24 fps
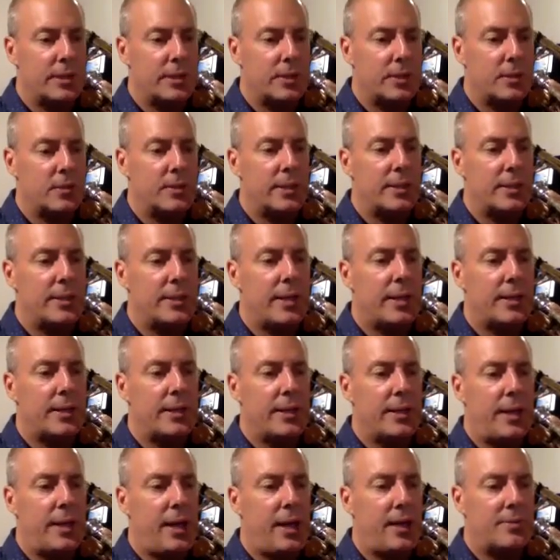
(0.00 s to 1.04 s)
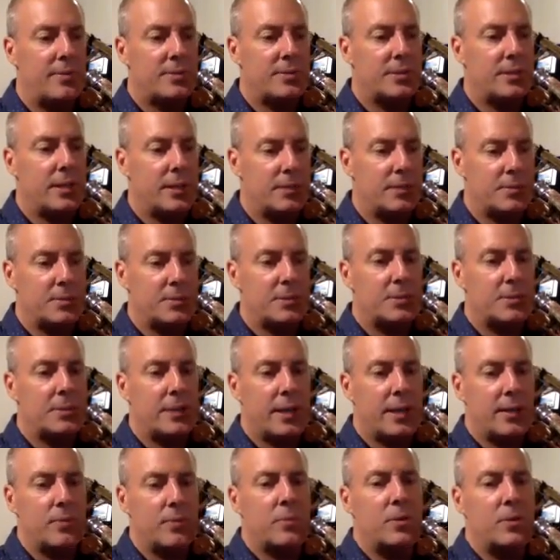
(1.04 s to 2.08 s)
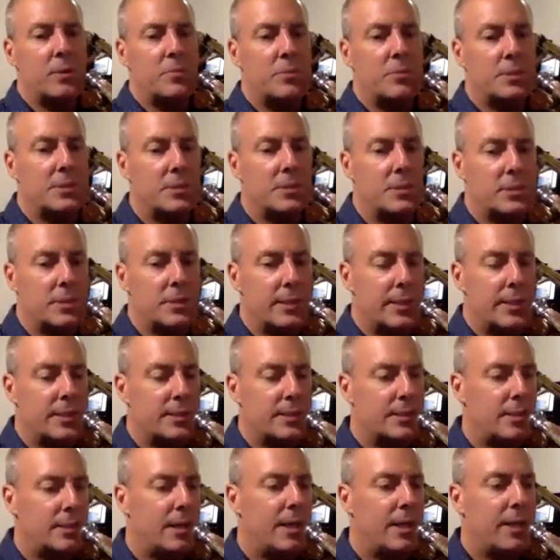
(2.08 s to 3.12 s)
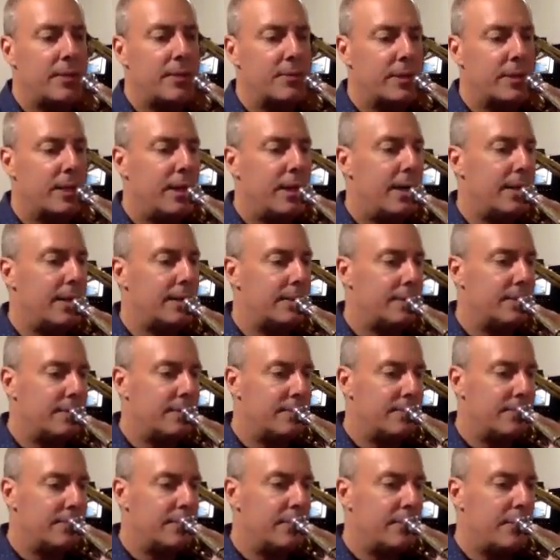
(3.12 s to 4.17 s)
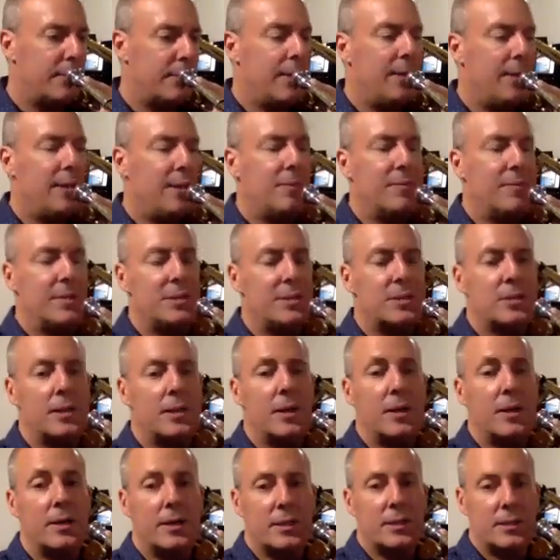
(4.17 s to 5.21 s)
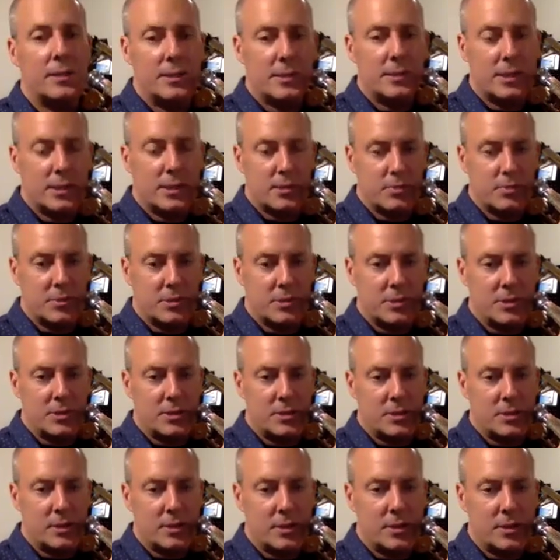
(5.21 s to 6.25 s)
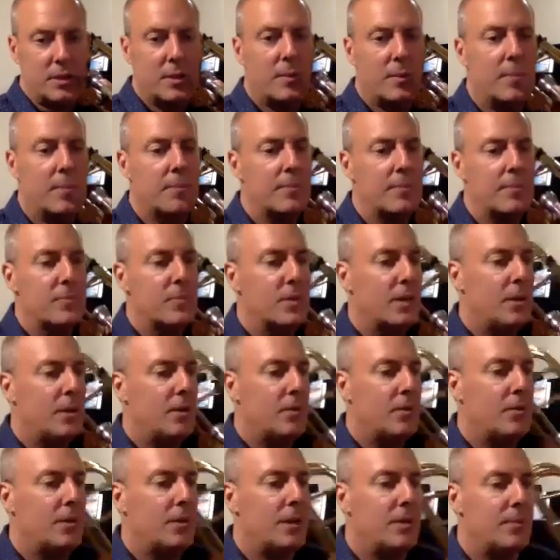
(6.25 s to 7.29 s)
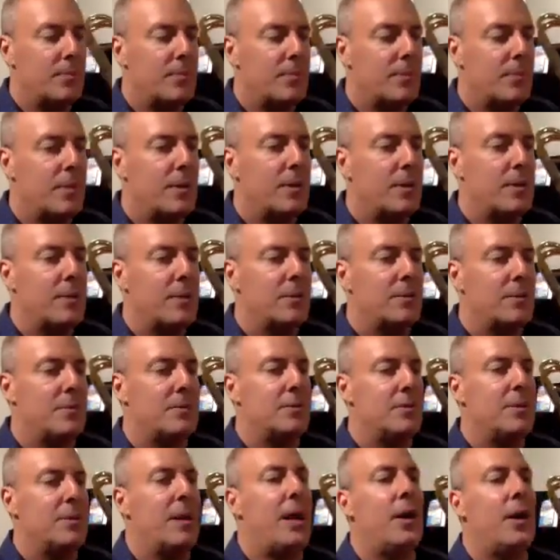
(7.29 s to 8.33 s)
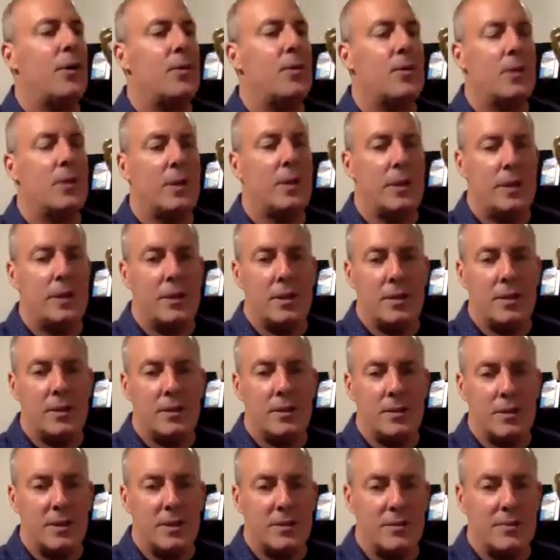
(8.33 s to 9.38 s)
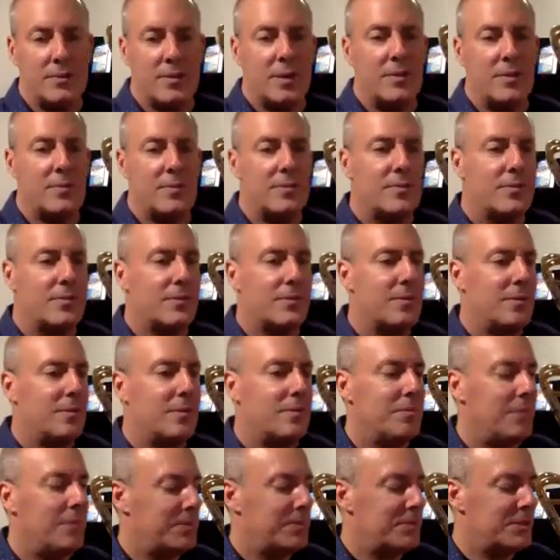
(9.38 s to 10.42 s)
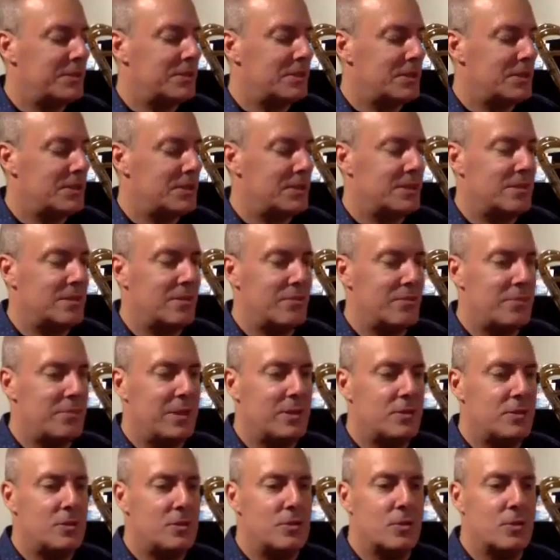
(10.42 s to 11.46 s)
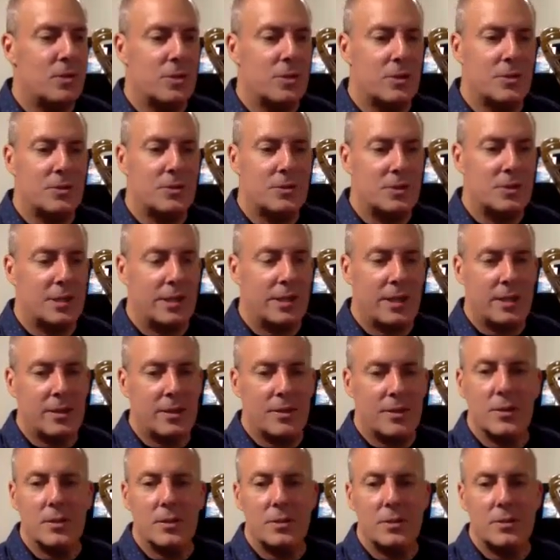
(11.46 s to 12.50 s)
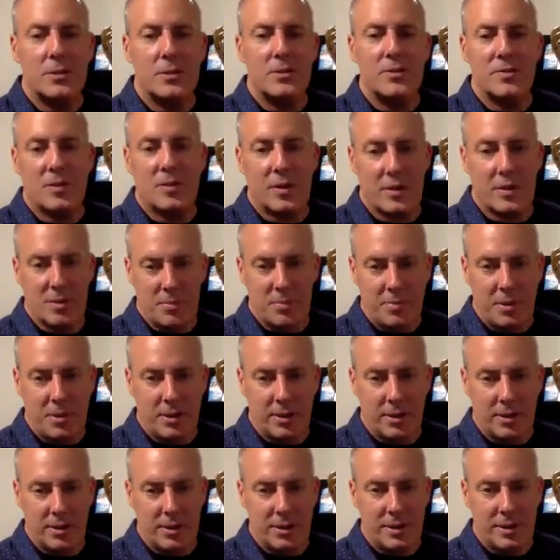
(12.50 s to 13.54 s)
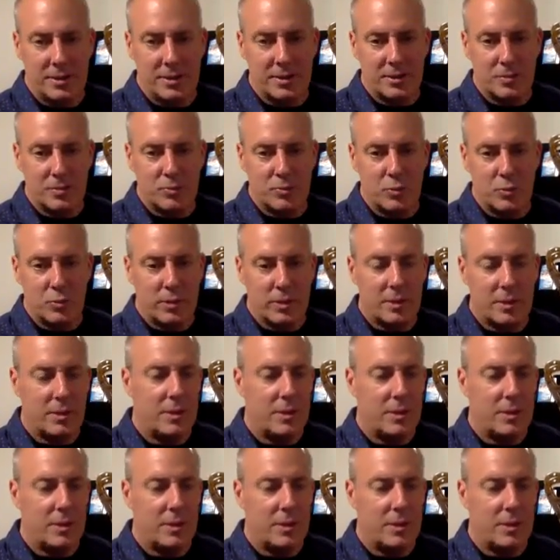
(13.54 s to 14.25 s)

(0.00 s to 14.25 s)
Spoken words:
going down in half steps, down one position at a time with the octave, eventually I'll get to sixth position. Well, how do I know if my positions have been too close together or too far apart at this point?